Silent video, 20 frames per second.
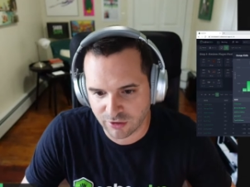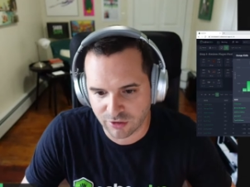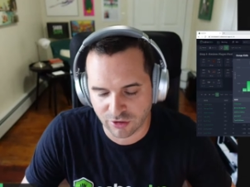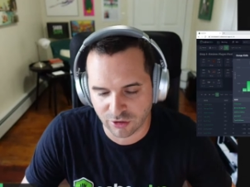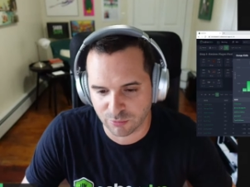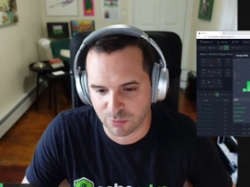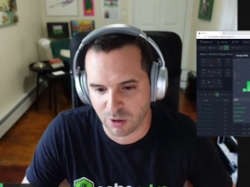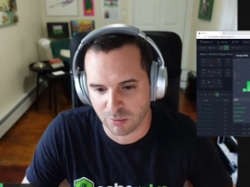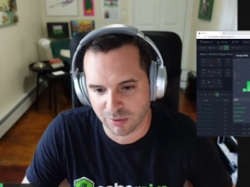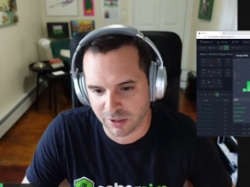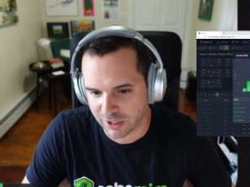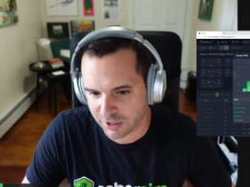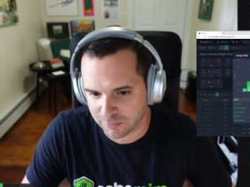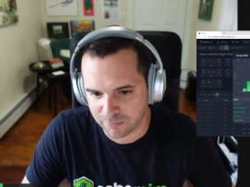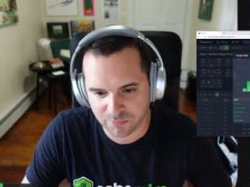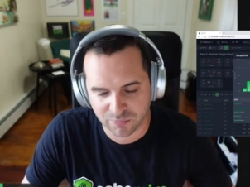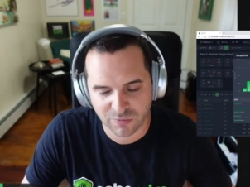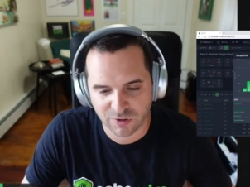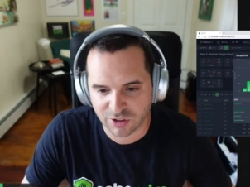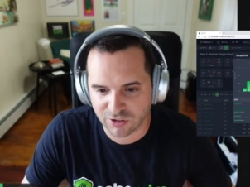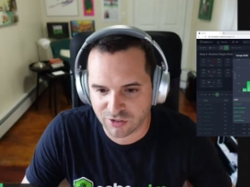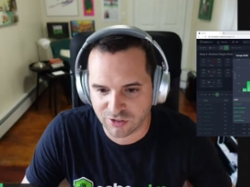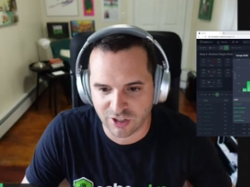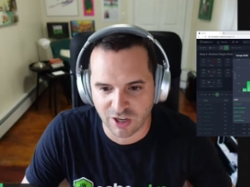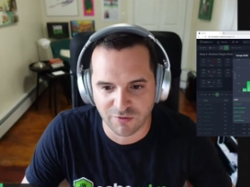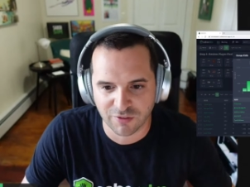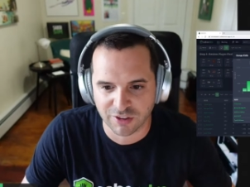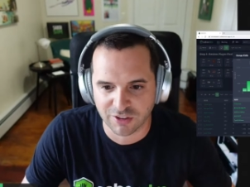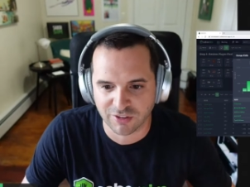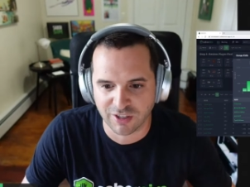So this is probably like
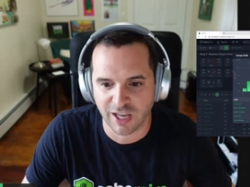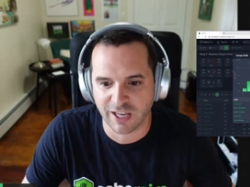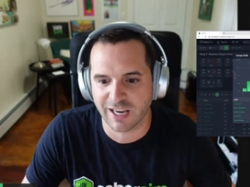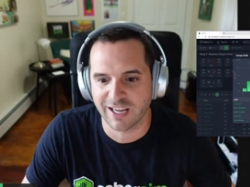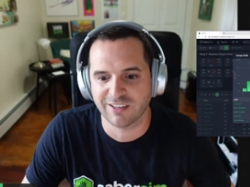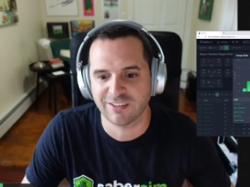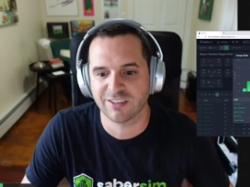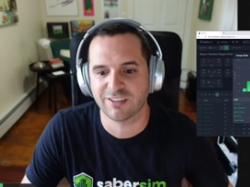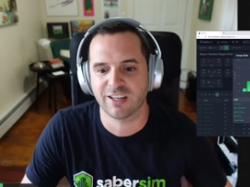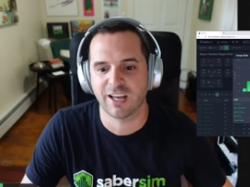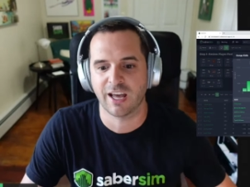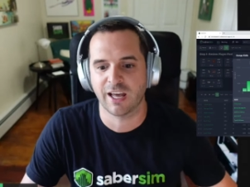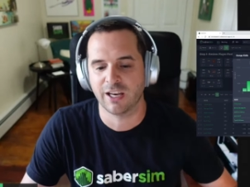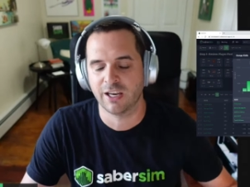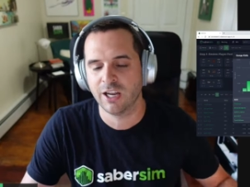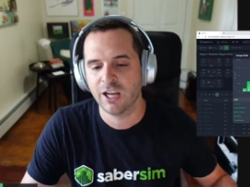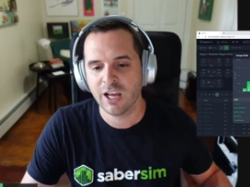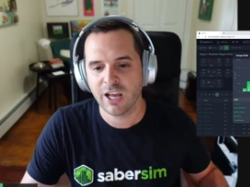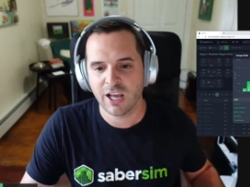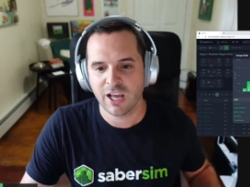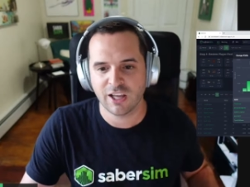7 to 10, 8 to 10.